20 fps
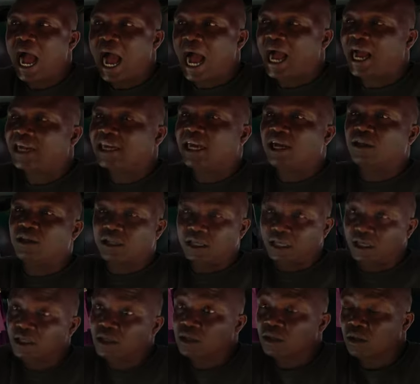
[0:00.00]
I
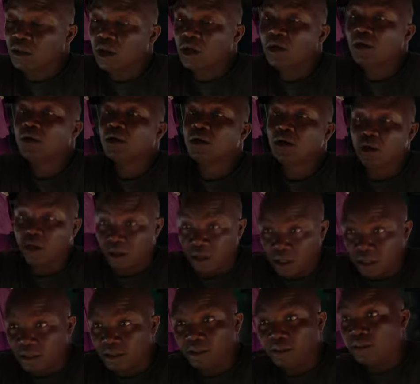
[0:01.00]
was thinking of the farmers,
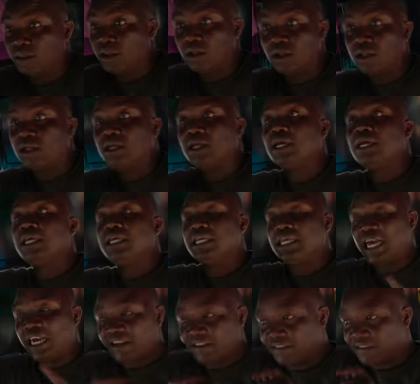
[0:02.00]
but who owned it?
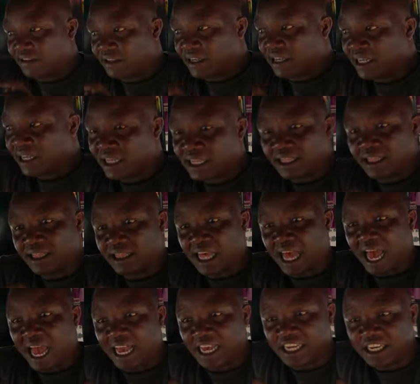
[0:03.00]
Yes,
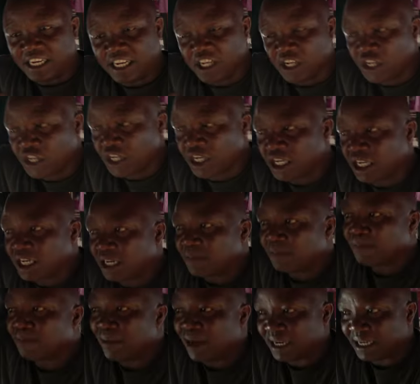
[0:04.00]
the initial
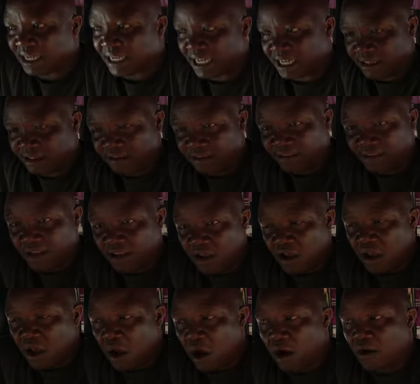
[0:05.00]
mandate
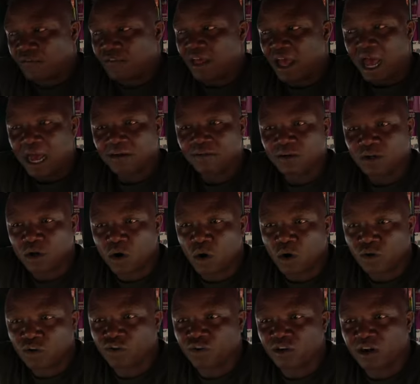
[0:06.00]
of the
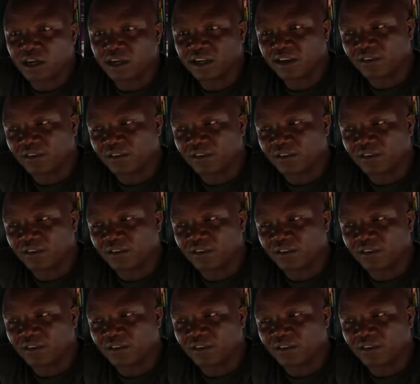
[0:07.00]
Agricultural